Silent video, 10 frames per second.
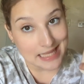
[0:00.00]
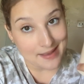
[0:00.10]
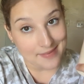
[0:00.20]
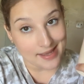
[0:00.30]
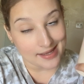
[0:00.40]
I
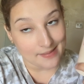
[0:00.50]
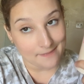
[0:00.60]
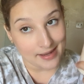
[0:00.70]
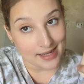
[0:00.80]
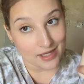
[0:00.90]
make
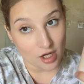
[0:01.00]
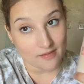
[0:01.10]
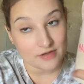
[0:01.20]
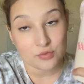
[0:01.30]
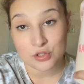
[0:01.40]
my
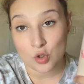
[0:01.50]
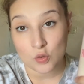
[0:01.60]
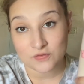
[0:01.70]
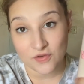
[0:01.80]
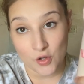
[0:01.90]
coffee with
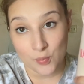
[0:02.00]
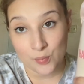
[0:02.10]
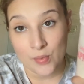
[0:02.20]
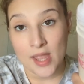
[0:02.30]
cold foam